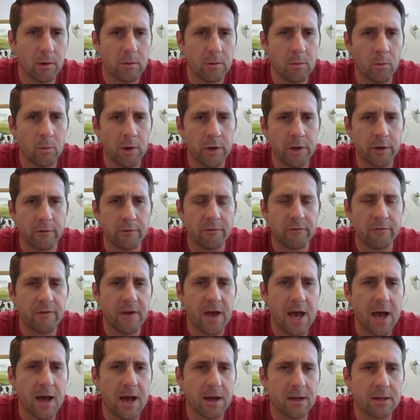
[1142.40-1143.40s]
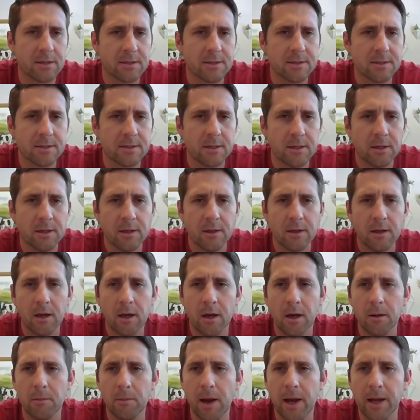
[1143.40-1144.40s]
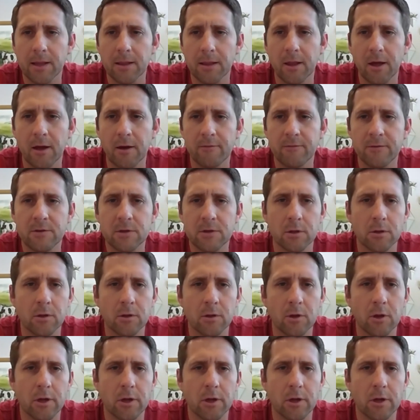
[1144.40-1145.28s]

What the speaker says: one of your facts, I love to look